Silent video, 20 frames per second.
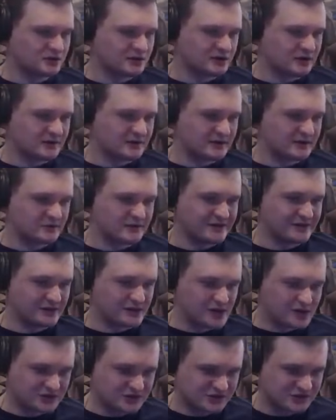and then we
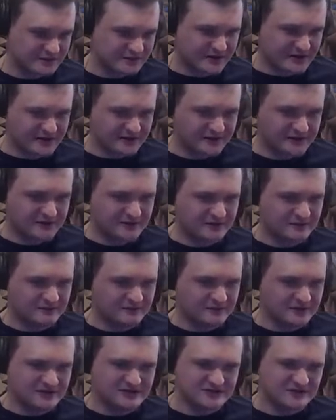long jump back.
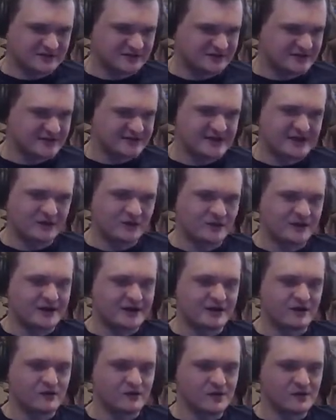We just want to get that coin out
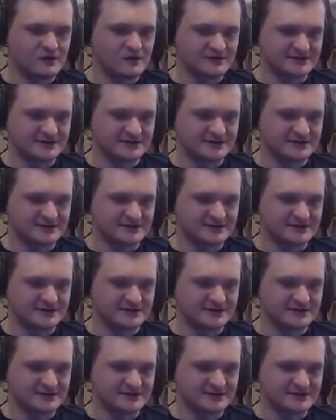of the way with.